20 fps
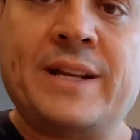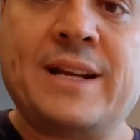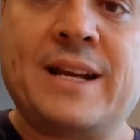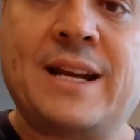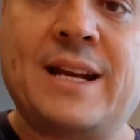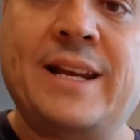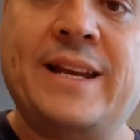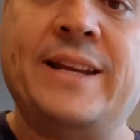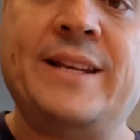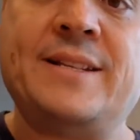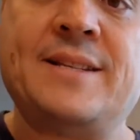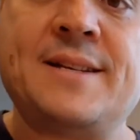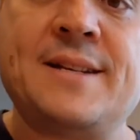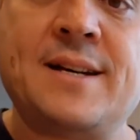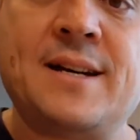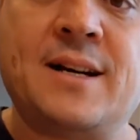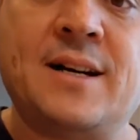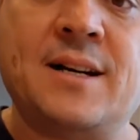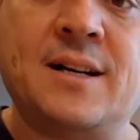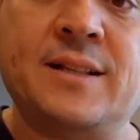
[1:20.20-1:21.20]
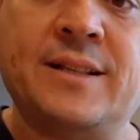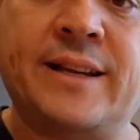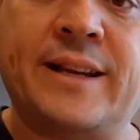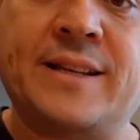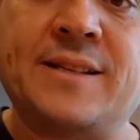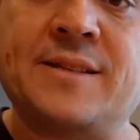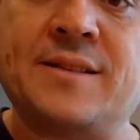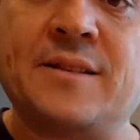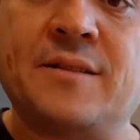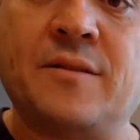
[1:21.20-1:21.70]
cleaned the
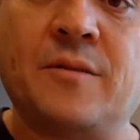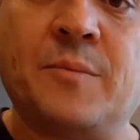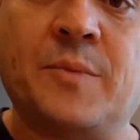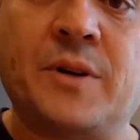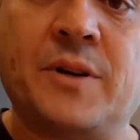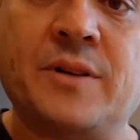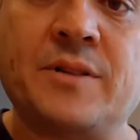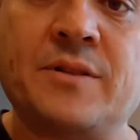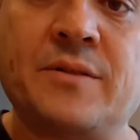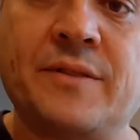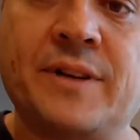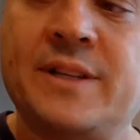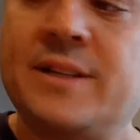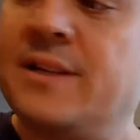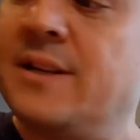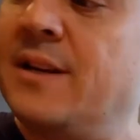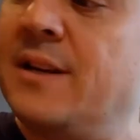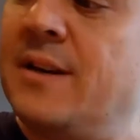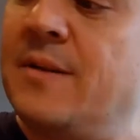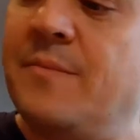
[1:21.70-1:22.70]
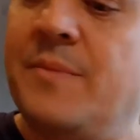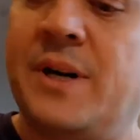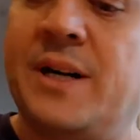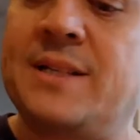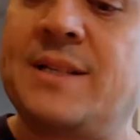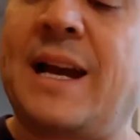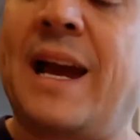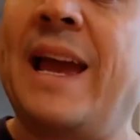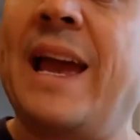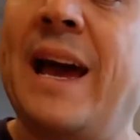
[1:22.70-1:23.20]
external part of it,
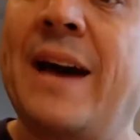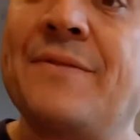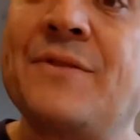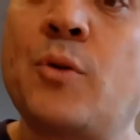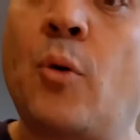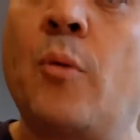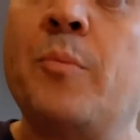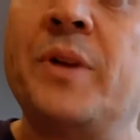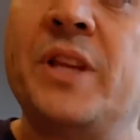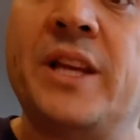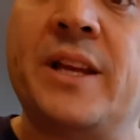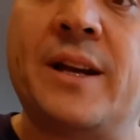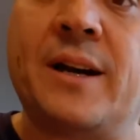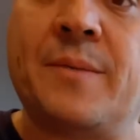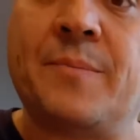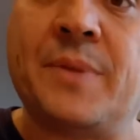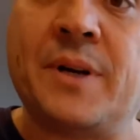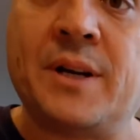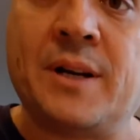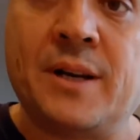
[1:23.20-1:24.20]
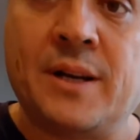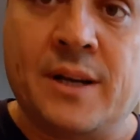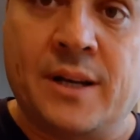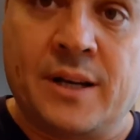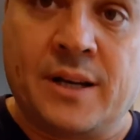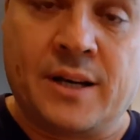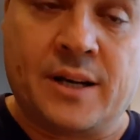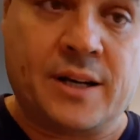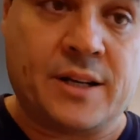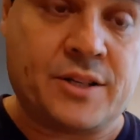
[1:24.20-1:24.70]
but I have to open it up
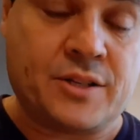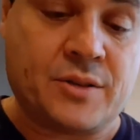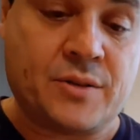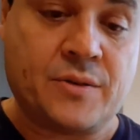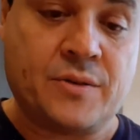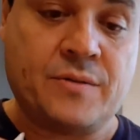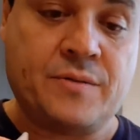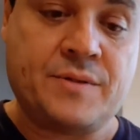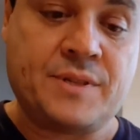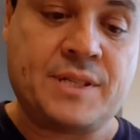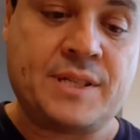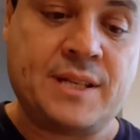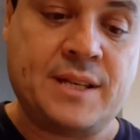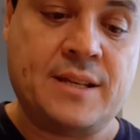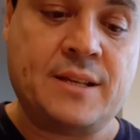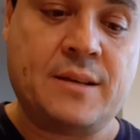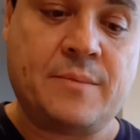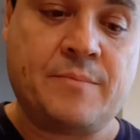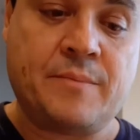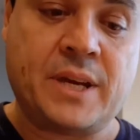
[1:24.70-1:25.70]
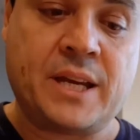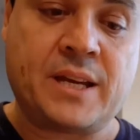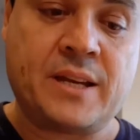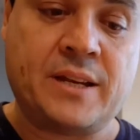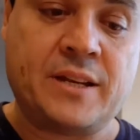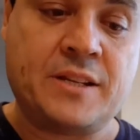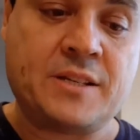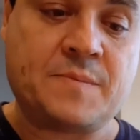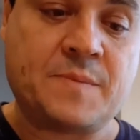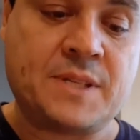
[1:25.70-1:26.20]
to see the
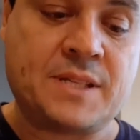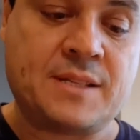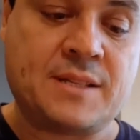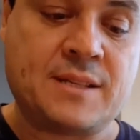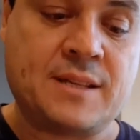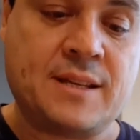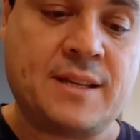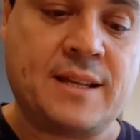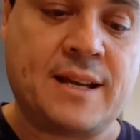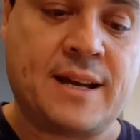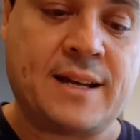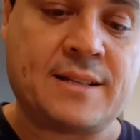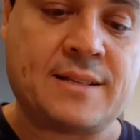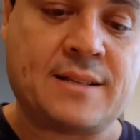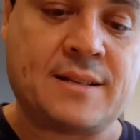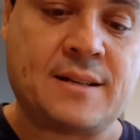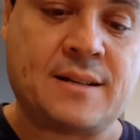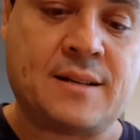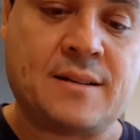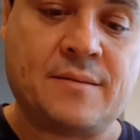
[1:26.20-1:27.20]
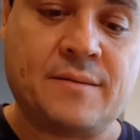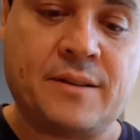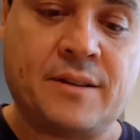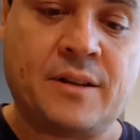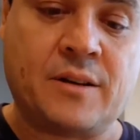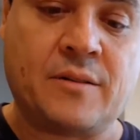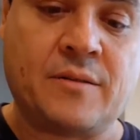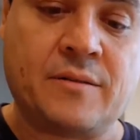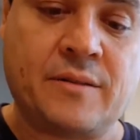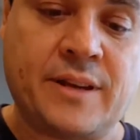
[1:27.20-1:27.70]
mechanism and see that
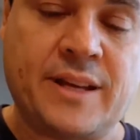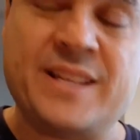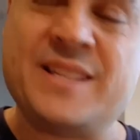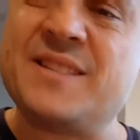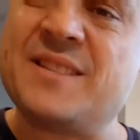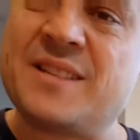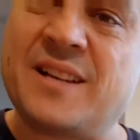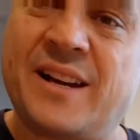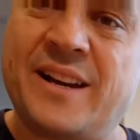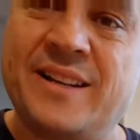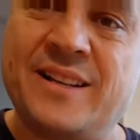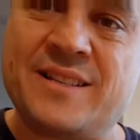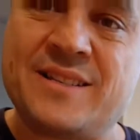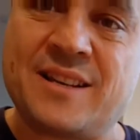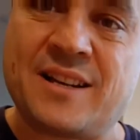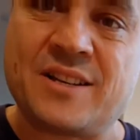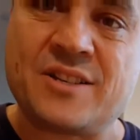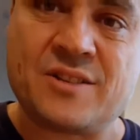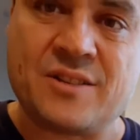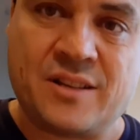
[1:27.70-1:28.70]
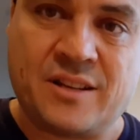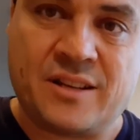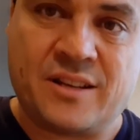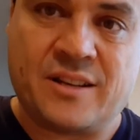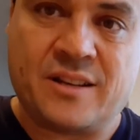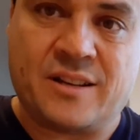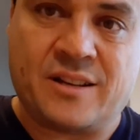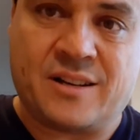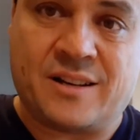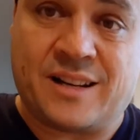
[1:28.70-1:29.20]
inside is
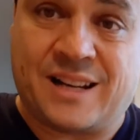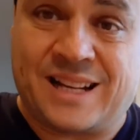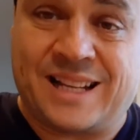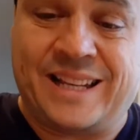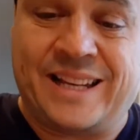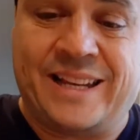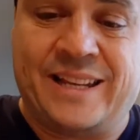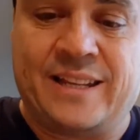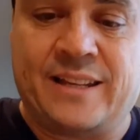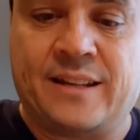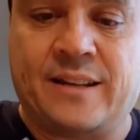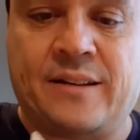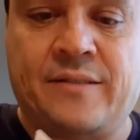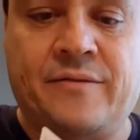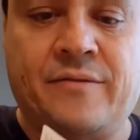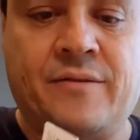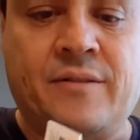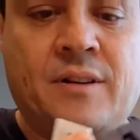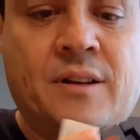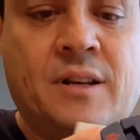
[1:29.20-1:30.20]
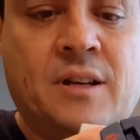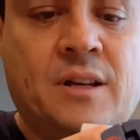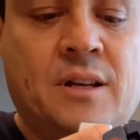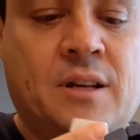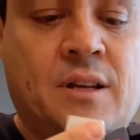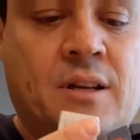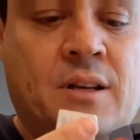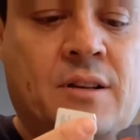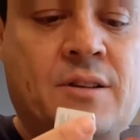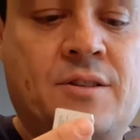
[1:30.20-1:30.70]
actually clean enough.
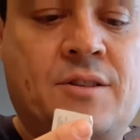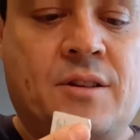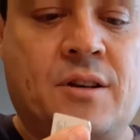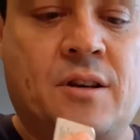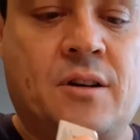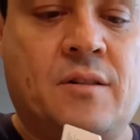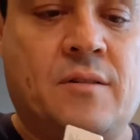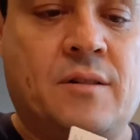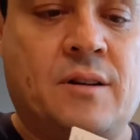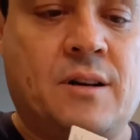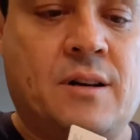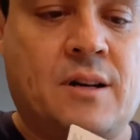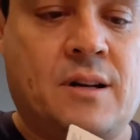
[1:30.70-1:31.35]
So